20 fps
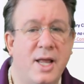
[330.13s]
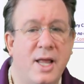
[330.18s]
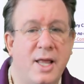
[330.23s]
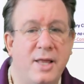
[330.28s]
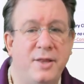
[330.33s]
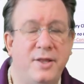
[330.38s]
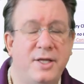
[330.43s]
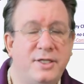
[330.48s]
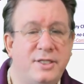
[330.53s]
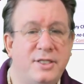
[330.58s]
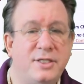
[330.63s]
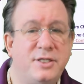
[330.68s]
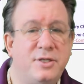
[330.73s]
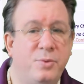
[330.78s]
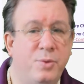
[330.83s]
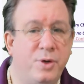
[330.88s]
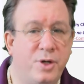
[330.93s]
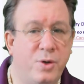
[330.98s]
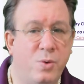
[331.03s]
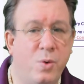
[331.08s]
This is the
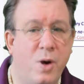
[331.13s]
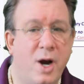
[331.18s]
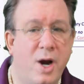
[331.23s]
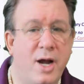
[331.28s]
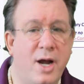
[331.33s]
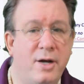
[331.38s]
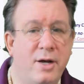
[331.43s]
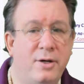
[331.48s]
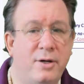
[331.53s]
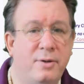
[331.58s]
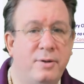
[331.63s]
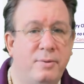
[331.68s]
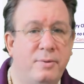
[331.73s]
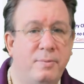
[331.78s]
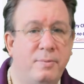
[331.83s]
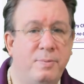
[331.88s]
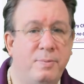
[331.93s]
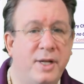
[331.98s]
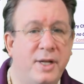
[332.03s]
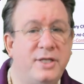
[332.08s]
required
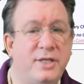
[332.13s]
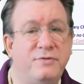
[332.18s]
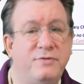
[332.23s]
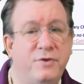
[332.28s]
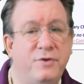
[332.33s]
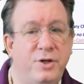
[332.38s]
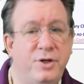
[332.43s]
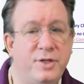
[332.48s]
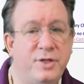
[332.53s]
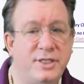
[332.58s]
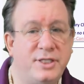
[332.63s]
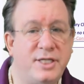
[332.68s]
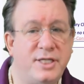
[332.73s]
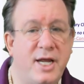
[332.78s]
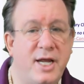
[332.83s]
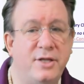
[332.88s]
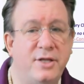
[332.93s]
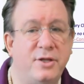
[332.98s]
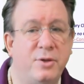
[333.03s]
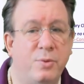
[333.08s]
place for you to
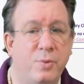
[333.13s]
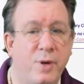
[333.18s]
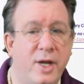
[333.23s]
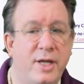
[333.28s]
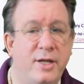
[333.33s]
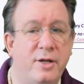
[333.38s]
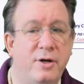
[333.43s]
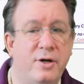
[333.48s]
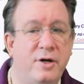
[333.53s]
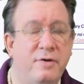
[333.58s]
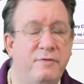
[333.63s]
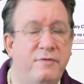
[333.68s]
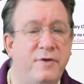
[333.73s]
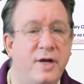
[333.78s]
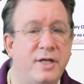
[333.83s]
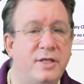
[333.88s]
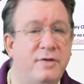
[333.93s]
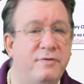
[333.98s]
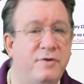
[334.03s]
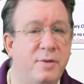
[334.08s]
state the regular and
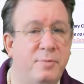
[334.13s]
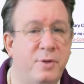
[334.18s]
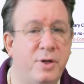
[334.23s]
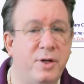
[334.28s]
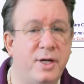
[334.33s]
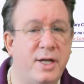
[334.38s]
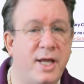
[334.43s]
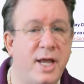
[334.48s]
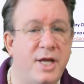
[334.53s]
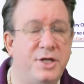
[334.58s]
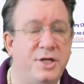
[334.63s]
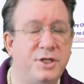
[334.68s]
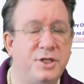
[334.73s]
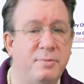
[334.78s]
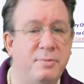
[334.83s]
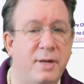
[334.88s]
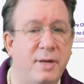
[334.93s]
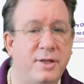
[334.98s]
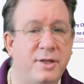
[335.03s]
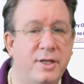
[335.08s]
effective communication
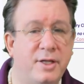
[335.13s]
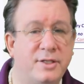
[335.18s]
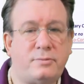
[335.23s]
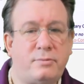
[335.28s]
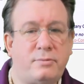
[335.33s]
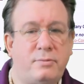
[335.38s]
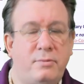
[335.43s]
methods.